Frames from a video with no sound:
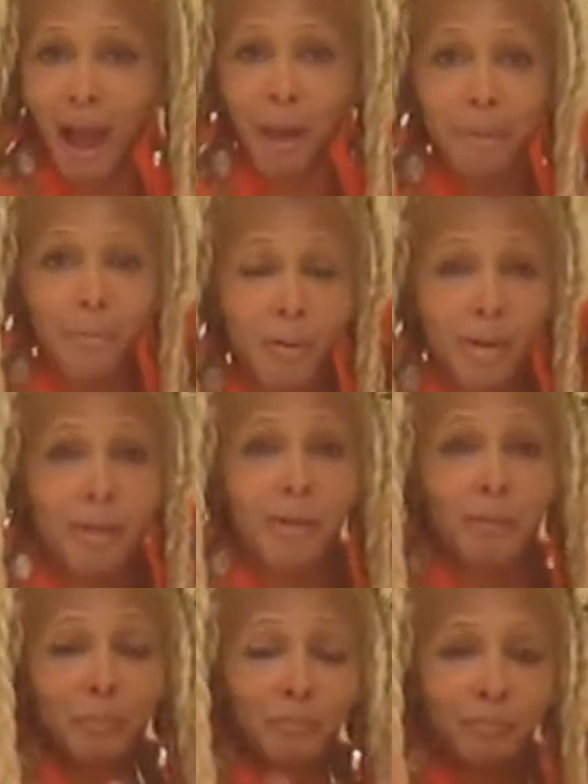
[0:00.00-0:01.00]
I don't want to
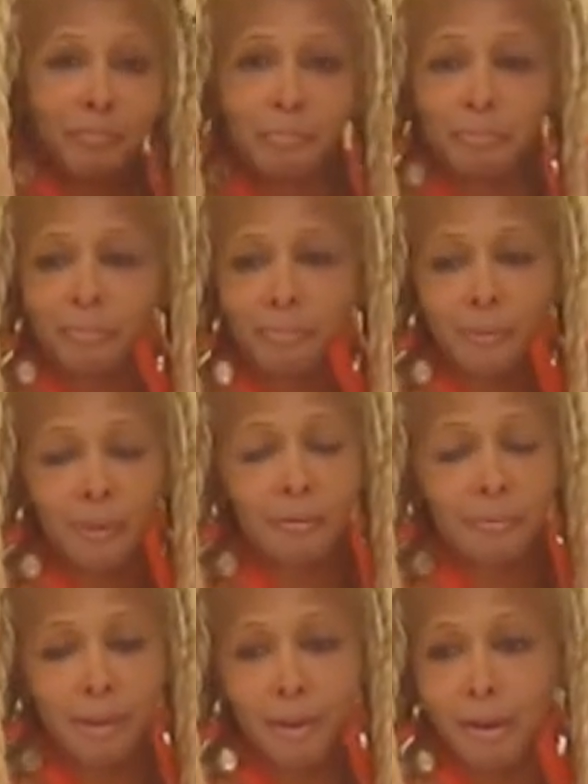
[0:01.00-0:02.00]

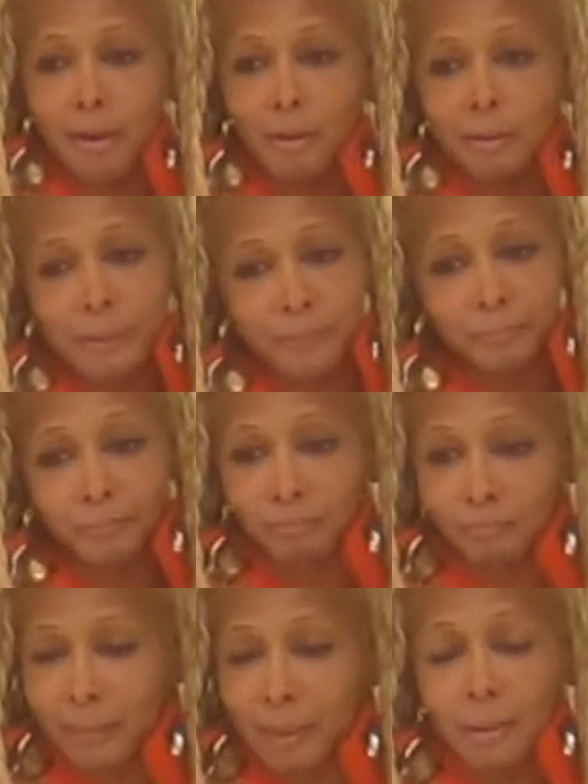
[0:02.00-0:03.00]
go, you know.
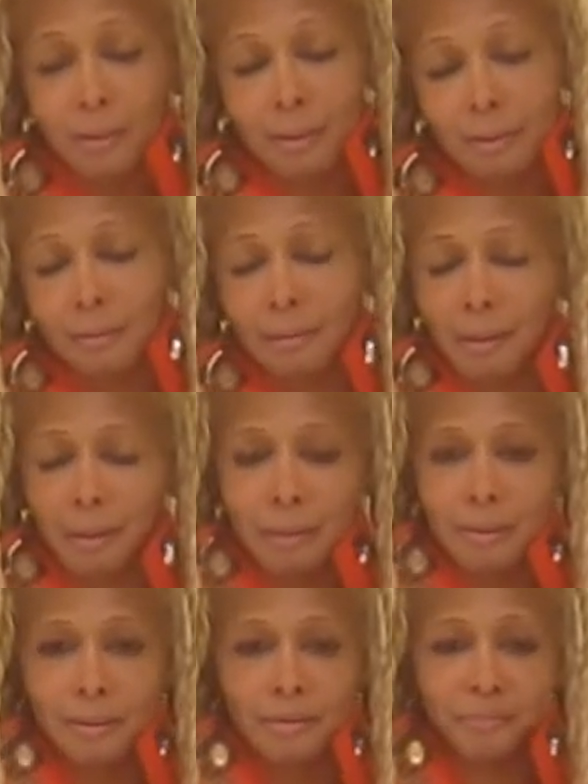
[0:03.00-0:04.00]
And,
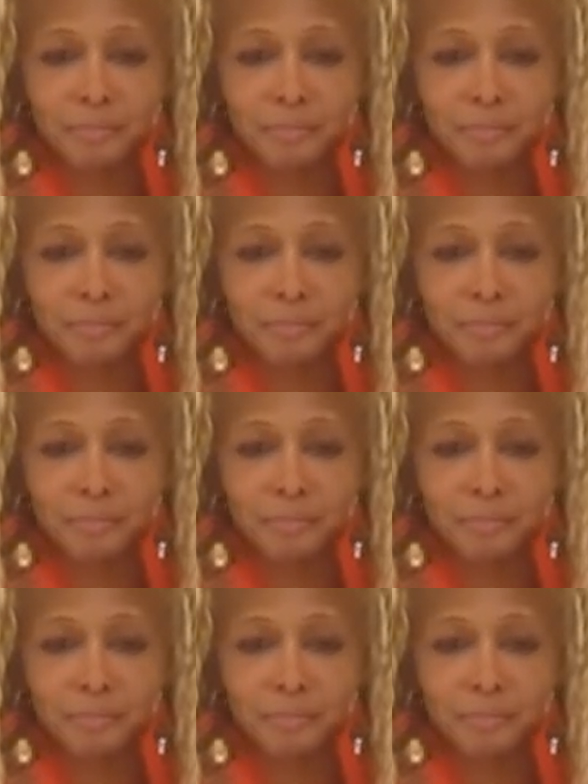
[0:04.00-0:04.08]
uh,